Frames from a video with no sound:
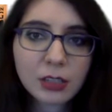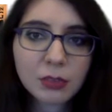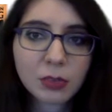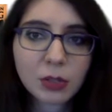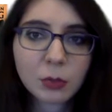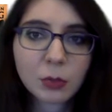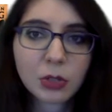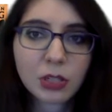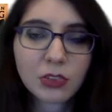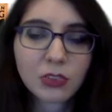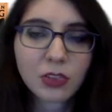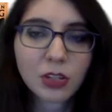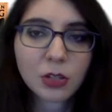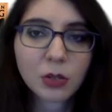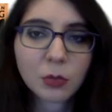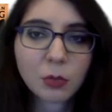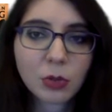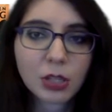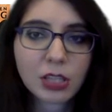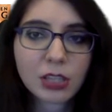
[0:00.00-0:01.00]
If I want to
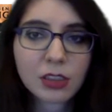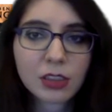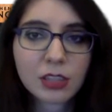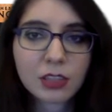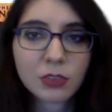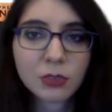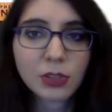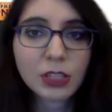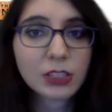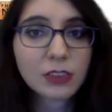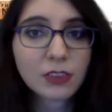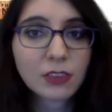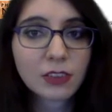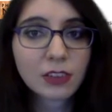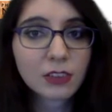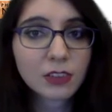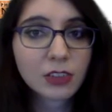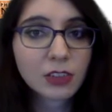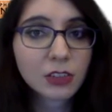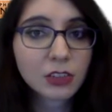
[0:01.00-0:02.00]
start with his fantasy
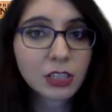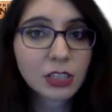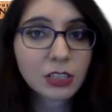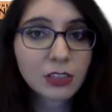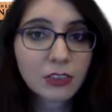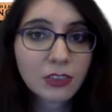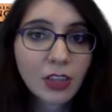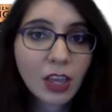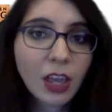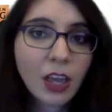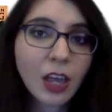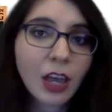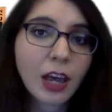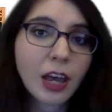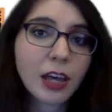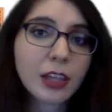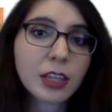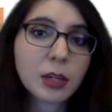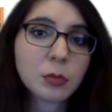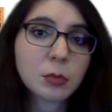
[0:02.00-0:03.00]
series,
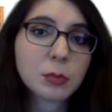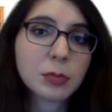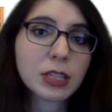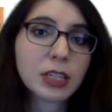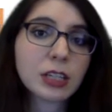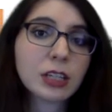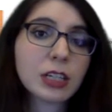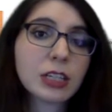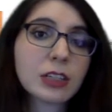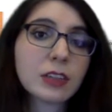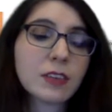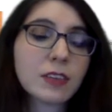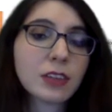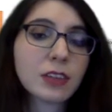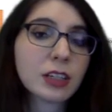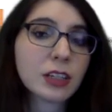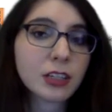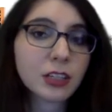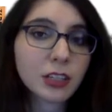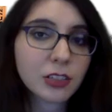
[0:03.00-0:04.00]
that would be The
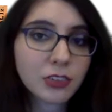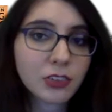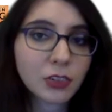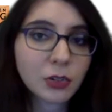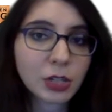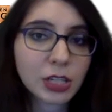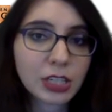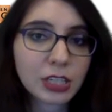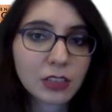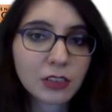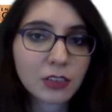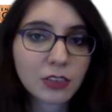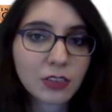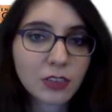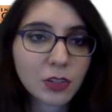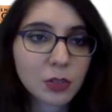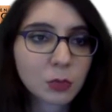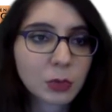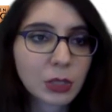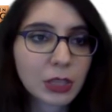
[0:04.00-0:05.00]
Gunslinger. So I can
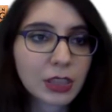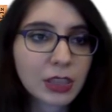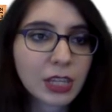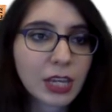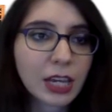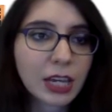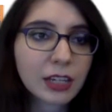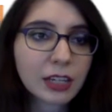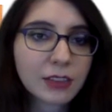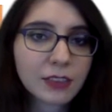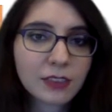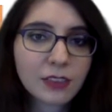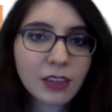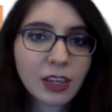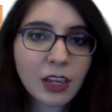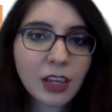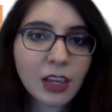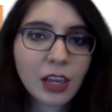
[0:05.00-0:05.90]
start with that.